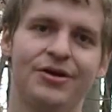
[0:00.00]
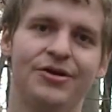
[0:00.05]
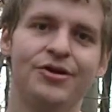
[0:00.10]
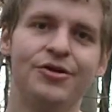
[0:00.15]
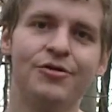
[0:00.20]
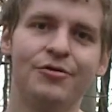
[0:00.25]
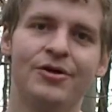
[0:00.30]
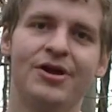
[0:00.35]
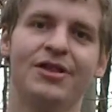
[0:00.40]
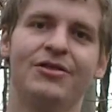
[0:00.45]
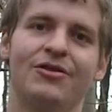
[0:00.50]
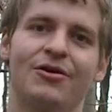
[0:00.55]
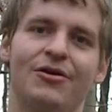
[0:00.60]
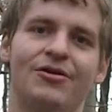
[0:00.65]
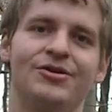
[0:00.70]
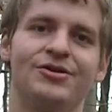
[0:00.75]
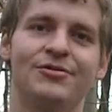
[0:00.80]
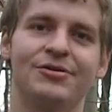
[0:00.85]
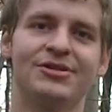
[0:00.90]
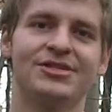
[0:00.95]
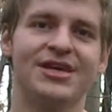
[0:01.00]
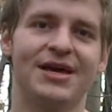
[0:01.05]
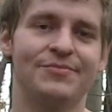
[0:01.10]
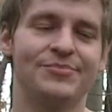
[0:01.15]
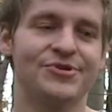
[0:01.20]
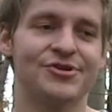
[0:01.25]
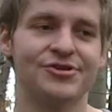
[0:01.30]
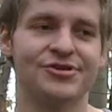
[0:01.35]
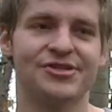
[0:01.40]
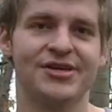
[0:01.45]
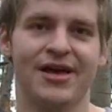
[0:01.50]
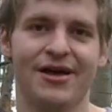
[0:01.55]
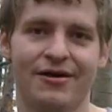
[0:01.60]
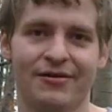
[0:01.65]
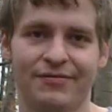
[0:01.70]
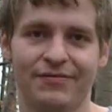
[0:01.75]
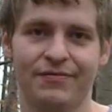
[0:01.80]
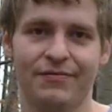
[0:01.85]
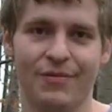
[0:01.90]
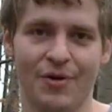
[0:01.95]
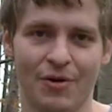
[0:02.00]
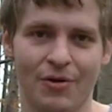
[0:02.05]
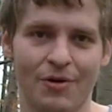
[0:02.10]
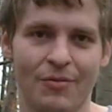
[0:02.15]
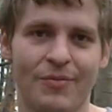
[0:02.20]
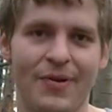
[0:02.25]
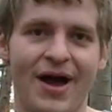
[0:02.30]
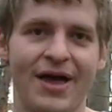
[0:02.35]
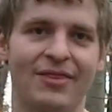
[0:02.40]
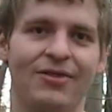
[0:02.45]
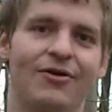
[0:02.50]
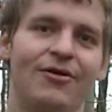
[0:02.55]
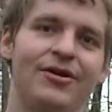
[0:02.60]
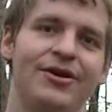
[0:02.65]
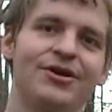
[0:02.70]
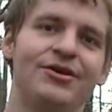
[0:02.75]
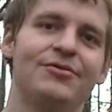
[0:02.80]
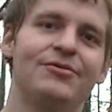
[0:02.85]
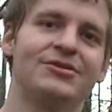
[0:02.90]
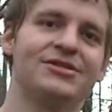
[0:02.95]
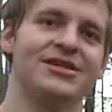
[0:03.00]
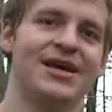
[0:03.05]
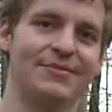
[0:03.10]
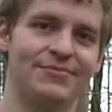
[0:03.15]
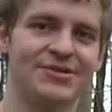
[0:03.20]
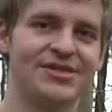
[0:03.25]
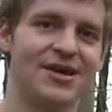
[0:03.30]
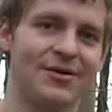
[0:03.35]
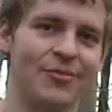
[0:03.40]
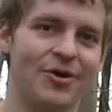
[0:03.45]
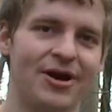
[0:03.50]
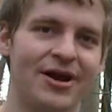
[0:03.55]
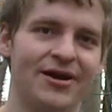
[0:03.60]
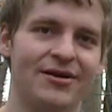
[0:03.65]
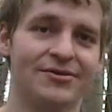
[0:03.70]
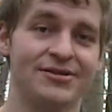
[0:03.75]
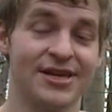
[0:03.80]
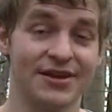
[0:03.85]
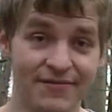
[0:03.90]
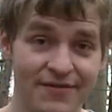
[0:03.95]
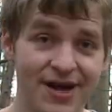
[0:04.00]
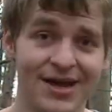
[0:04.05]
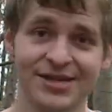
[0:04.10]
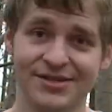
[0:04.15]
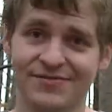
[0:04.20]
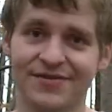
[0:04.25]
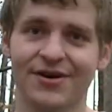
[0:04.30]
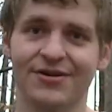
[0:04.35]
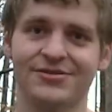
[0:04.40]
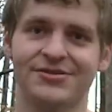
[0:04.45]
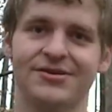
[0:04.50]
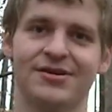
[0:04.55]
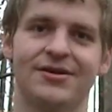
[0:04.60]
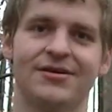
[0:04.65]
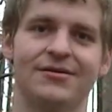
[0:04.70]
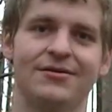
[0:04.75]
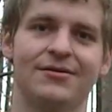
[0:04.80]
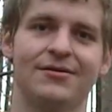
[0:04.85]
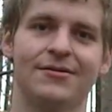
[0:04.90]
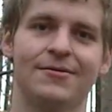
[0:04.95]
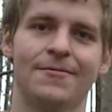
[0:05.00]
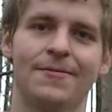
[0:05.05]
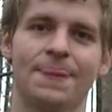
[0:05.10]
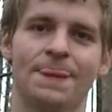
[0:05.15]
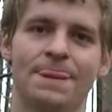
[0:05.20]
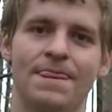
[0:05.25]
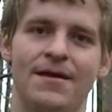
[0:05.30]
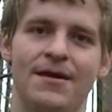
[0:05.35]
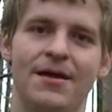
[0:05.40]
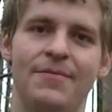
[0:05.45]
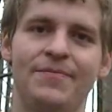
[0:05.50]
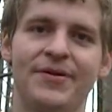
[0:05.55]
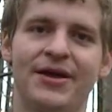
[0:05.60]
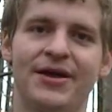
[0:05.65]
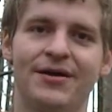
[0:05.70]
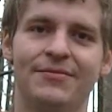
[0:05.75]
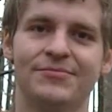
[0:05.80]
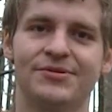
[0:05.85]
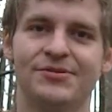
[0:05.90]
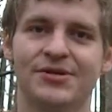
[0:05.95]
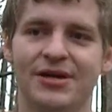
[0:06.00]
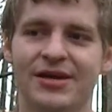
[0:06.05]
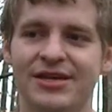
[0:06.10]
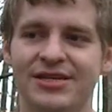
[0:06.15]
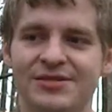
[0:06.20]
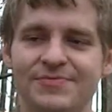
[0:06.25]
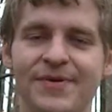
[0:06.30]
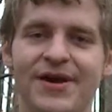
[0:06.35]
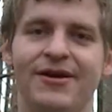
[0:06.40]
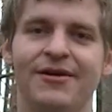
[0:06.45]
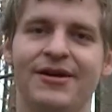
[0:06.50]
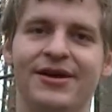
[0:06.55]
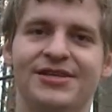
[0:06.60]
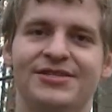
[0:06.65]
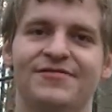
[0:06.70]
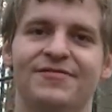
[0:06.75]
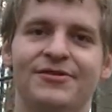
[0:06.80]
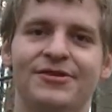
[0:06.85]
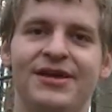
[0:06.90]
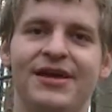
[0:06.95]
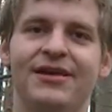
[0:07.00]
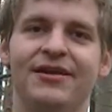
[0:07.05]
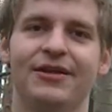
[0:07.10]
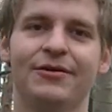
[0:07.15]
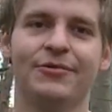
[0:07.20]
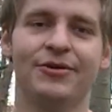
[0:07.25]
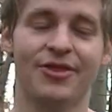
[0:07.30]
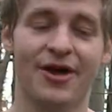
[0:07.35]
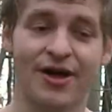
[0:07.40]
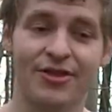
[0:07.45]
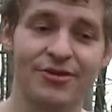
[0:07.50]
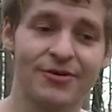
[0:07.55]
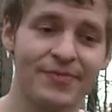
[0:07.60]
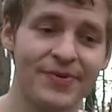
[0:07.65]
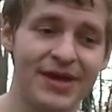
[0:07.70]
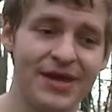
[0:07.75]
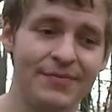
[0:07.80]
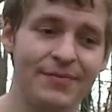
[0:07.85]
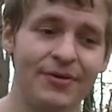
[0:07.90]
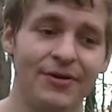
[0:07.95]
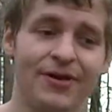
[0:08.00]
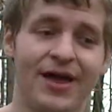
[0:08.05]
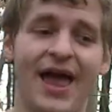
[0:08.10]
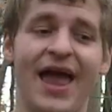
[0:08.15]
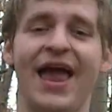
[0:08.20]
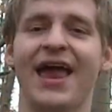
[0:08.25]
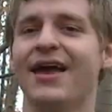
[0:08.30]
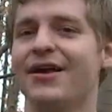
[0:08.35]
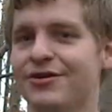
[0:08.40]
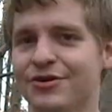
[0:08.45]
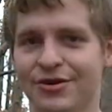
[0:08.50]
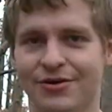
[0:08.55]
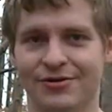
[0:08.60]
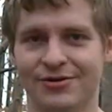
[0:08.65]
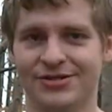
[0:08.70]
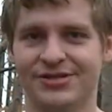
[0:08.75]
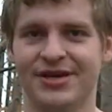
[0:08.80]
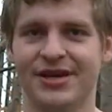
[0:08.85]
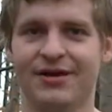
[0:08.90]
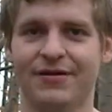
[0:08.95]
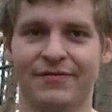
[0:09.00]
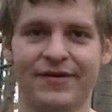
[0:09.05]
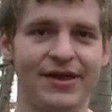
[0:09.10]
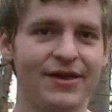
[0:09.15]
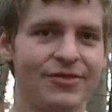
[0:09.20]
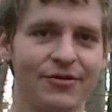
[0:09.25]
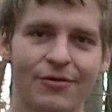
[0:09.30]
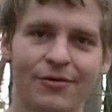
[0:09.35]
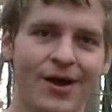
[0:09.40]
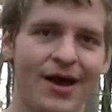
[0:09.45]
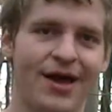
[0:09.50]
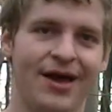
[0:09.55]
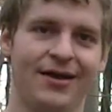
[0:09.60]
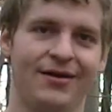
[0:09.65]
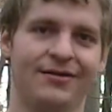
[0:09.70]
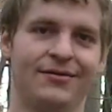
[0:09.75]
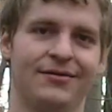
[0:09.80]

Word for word: You can learn to accept yourself more by learning to accept someone else, and vice versa. It becomes experience for dealing with other people and yourself, either way.